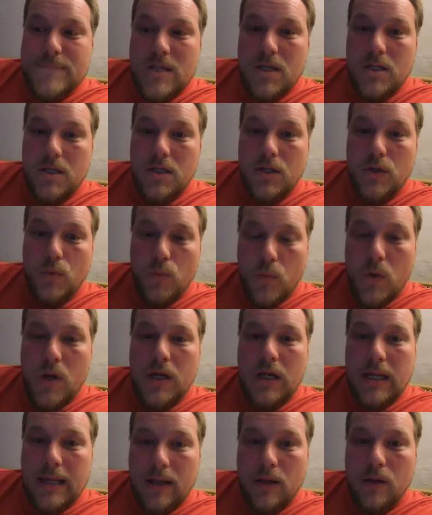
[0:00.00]
you
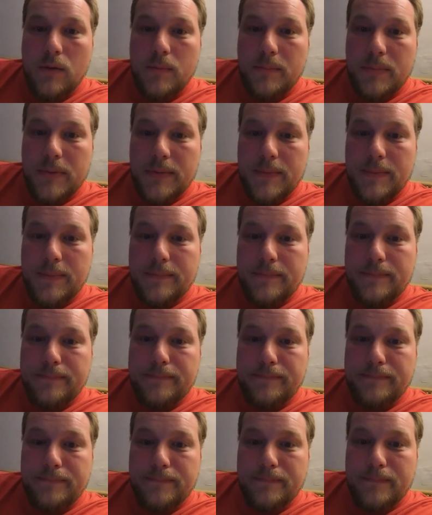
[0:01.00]
want help,
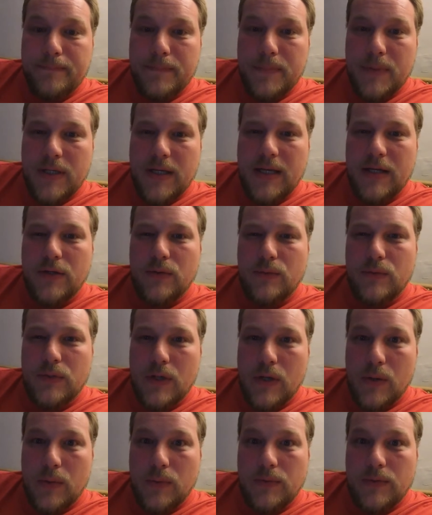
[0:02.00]
but yet you
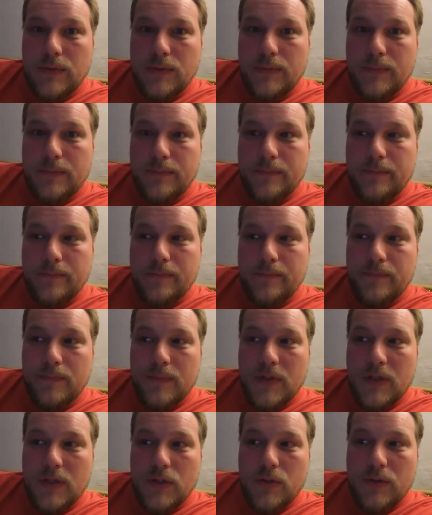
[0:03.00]
don't.
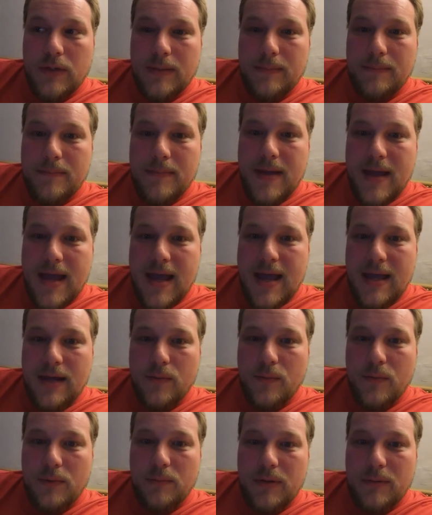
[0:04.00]
Then you get
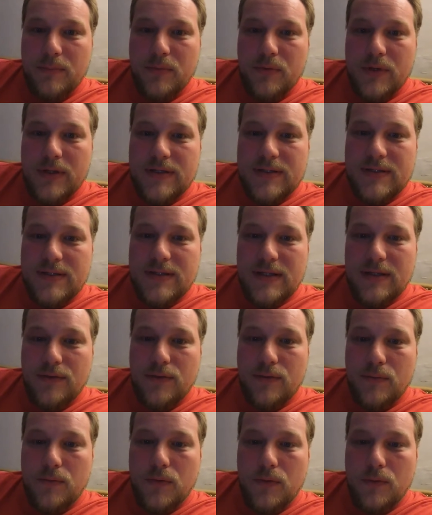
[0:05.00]
mad when people can see
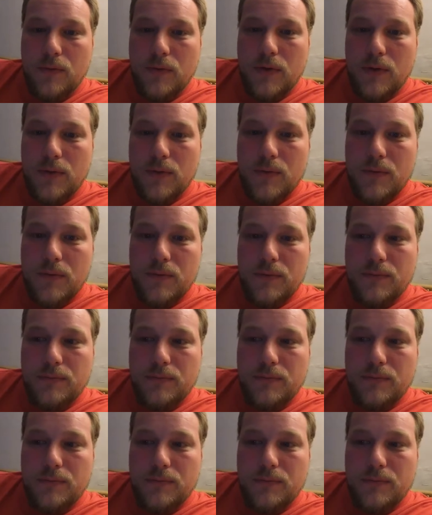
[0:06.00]
through you,